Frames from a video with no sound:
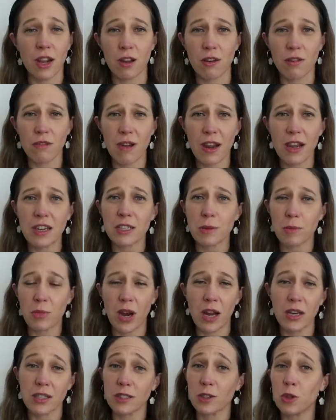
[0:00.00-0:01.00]
a great,
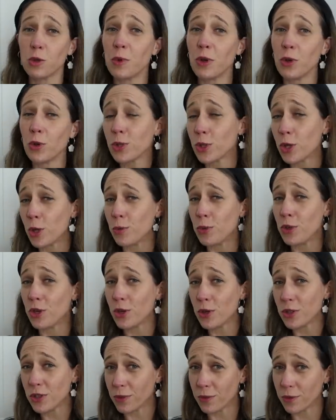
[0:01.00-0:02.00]
practical, but also
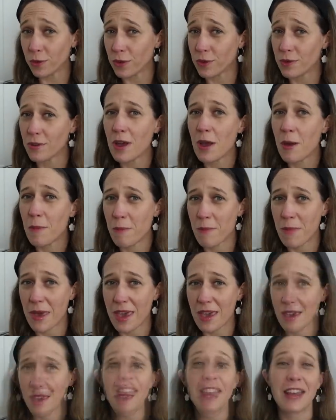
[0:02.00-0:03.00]
beautiful
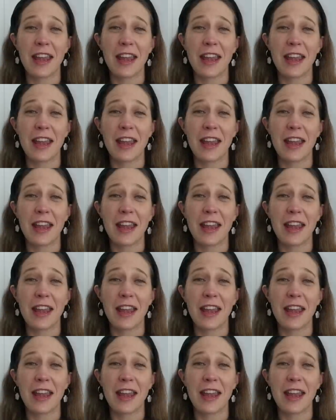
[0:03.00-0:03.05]
make.